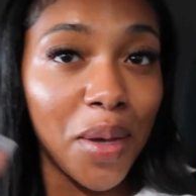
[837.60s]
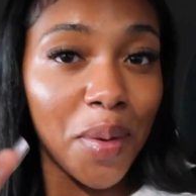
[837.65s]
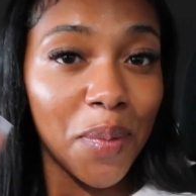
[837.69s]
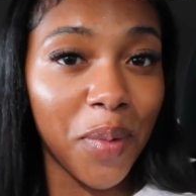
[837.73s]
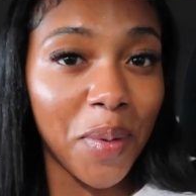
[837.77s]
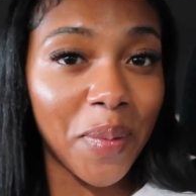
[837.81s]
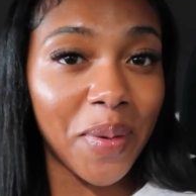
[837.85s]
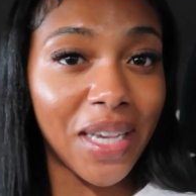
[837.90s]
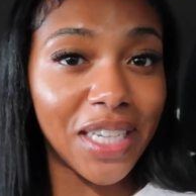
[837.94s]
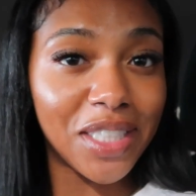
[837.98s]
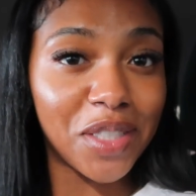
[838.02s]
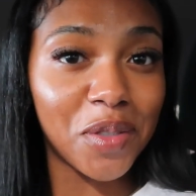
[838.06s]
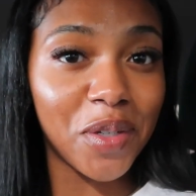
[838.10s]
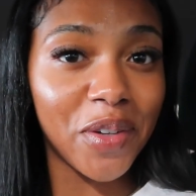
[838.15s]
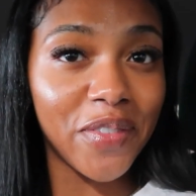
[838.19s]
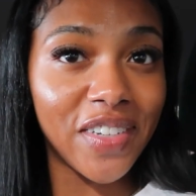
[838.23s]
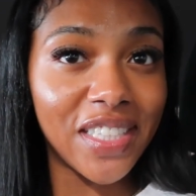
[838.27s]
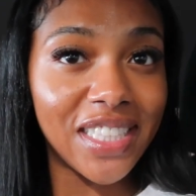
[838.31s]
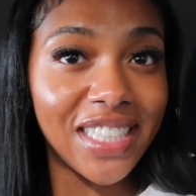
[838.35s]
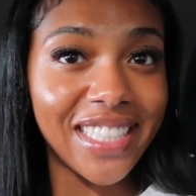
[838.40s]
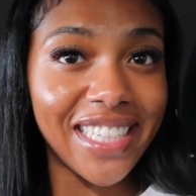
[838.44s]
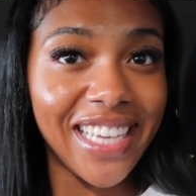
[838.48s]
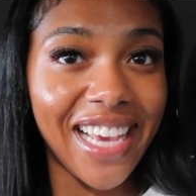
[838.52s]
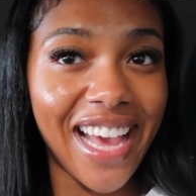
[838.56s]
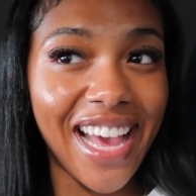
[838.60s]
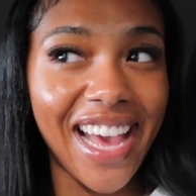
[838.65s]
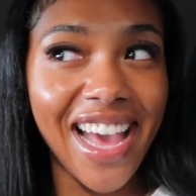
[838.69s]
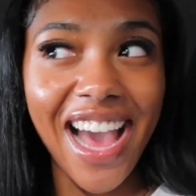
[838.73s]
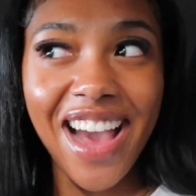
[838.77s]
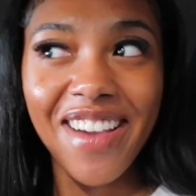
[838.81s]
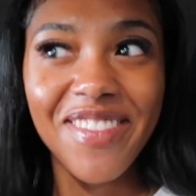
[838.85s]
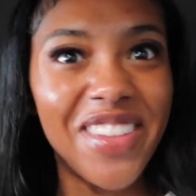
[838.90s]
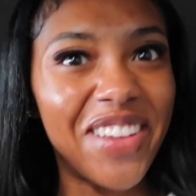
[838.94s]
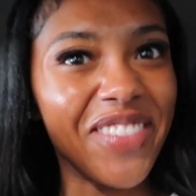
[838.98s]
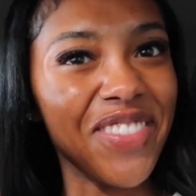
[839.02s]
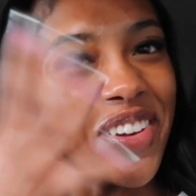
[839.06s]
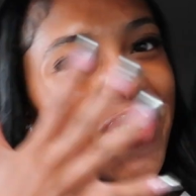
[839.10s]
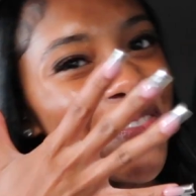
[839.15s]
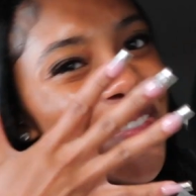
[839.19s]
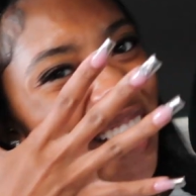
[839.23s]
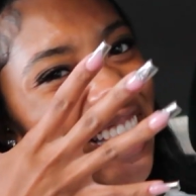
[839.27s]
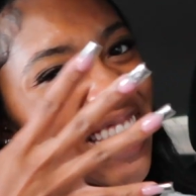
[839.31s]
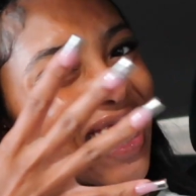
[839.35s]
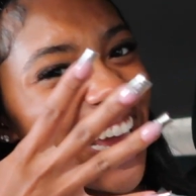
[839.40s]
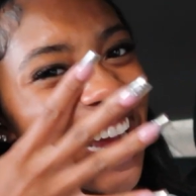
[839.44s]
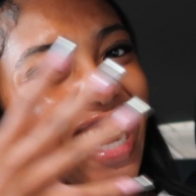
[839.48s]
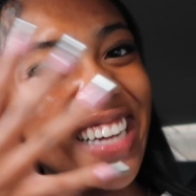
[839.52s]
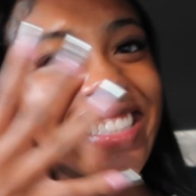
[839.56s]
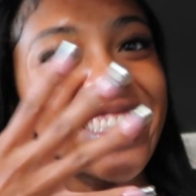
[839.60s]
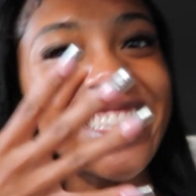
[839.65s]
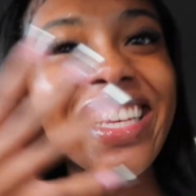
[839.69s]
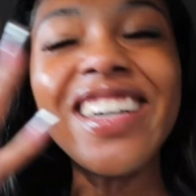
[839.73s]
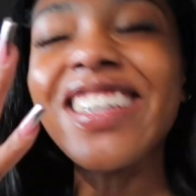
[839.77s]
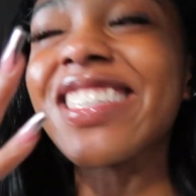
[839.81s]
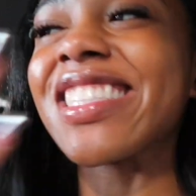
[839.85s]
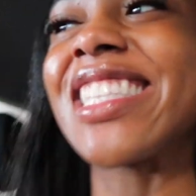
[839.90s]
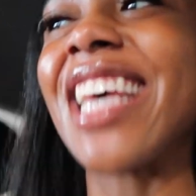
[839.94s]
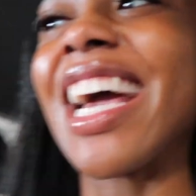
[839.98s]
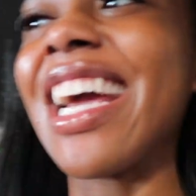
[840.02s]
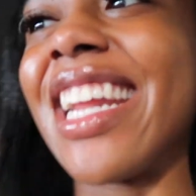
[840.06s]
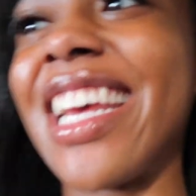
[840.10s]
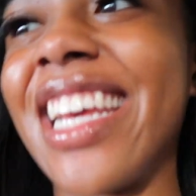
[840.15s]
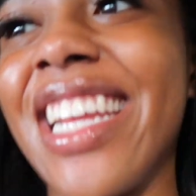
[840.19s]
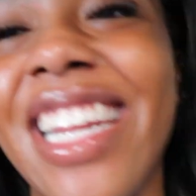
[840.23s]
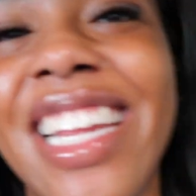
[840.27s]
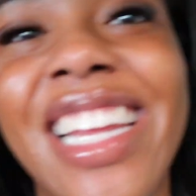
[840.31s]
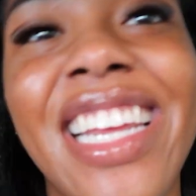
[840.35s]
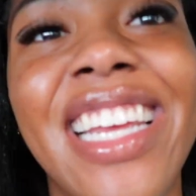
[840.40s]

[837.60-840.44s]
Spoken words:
when we get to Aritzia. I've never been there. I'm so excited.